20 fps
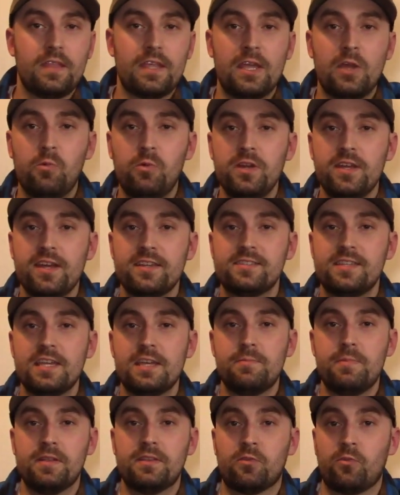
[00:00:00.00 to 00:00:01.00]
And what do you guys think
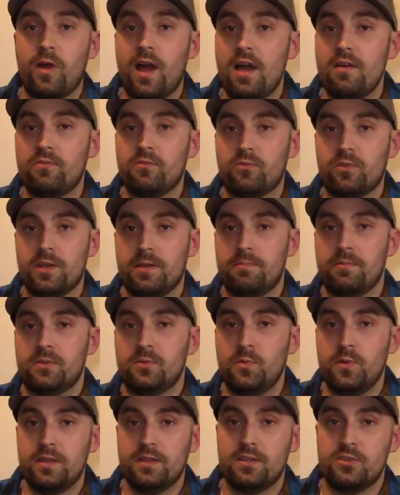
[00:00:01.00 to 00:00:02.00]
about the rivalry
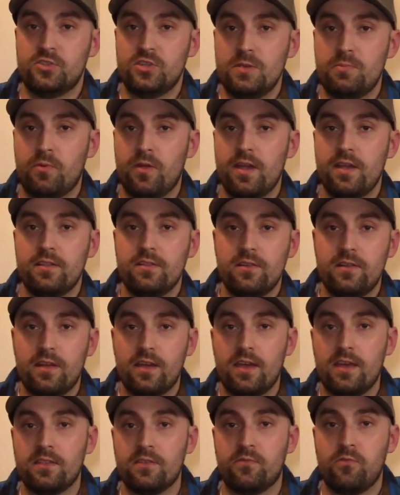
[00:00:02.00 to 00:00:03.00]
between the Jeep Wrangler
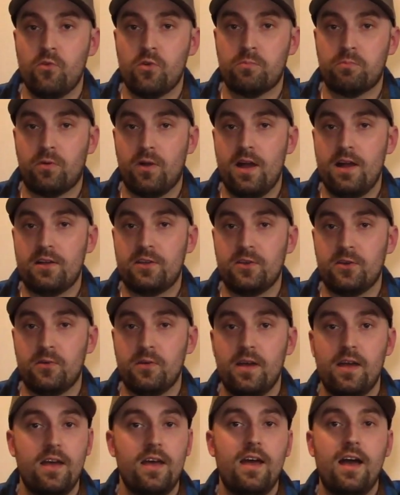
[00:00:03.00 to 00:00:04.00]
and the Ford
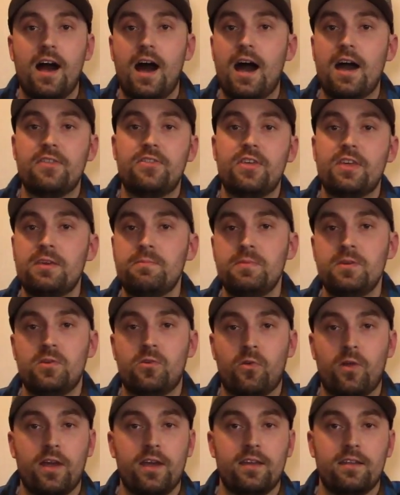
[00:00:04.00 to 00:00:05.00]
Bronco? I think it'd be
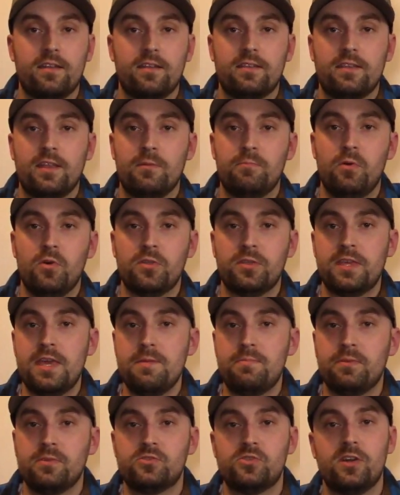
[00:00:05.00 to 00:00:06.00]
great. They'll both
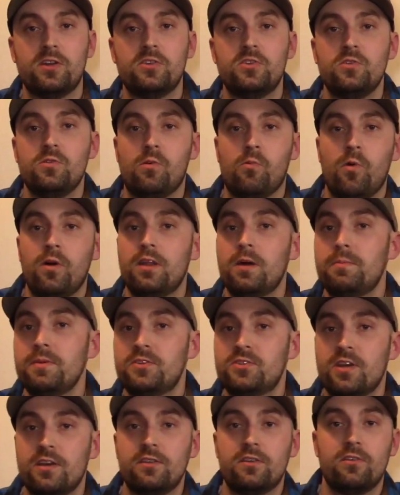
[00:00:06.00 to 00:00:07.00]
keep trying to one-up
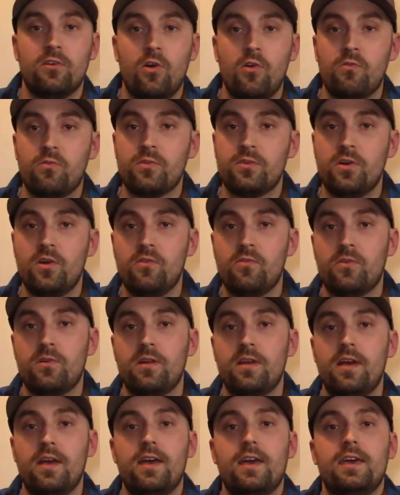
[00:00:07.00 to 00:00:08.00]
each other over and
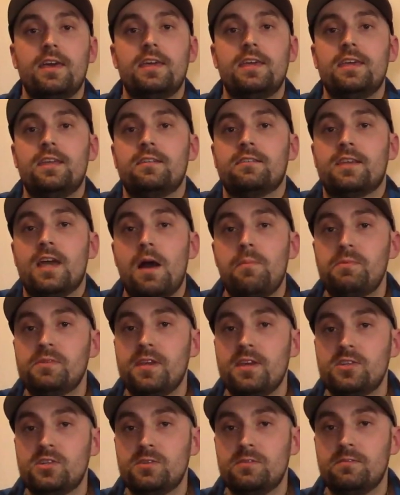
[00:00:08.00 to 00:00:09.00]
over. And
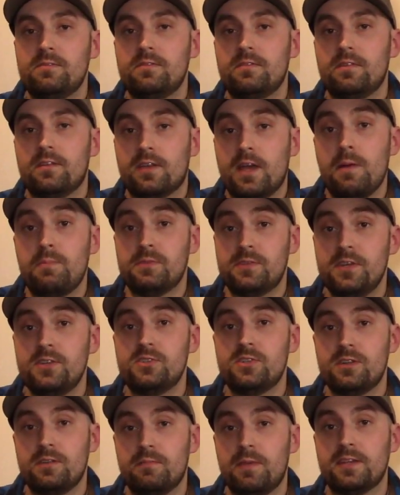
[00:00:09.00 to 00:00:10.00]
competition
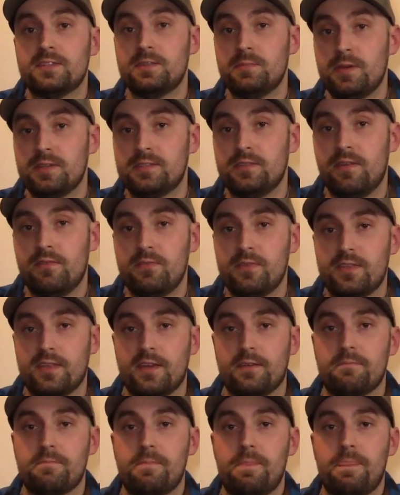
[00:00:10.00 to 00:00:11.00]
makes the best of everything.